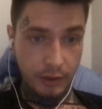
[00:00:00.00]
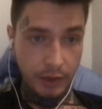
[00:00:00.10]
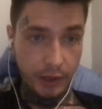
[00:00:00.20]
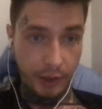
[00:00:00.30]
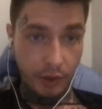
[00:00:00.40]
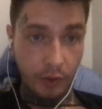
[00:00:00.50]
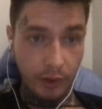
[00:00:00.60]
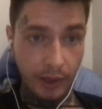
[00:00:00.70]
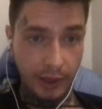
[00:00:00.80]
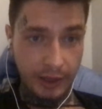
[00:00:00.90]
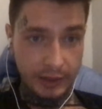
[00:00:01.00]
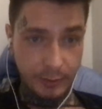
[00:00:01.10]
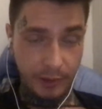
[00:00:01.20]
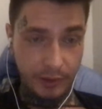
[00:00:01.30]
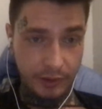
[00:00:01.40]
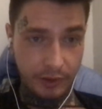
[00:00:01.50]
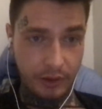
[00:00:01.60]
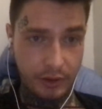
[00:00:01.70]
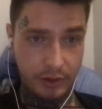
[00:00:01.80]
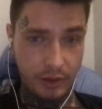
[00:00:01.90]
I know a lot of ex-military
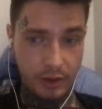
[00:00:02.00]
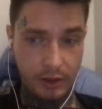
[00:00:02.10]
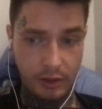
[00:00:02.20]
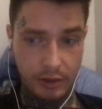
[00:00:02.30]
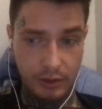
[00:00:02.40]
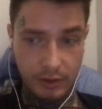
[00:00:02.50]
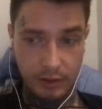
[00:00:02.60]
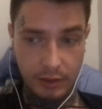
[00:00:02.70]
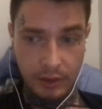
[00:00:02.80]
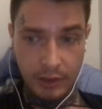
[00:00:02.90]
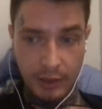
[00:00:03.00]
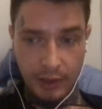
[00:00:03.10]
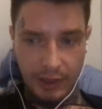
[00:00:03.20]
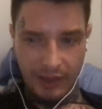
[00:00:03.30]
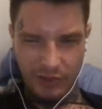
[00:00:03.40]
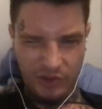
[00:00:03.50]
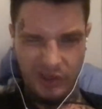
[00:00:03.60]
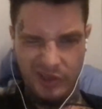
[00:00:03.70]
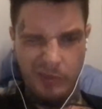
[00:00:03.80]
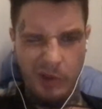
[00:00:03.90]
are targeted. I don't
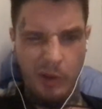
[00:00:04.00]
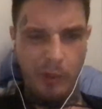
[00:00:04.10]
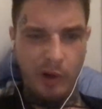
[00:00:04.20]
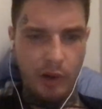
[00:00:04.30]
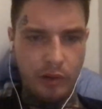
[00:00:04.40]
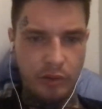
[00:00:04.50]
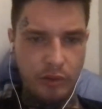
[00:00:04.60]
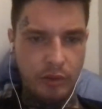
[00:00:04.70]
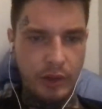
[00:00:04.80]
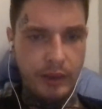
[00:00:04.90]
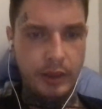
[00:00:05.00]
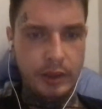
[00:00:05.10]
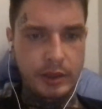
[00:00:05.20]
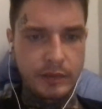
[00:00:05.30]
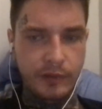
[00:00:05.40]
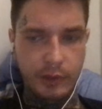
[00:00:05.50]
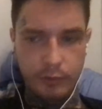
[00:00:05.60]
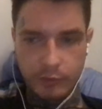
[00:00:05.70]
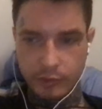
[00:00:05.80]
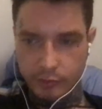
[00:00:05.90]
trust Michael Barden. I think he's
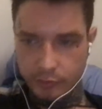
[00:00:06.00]
flipped.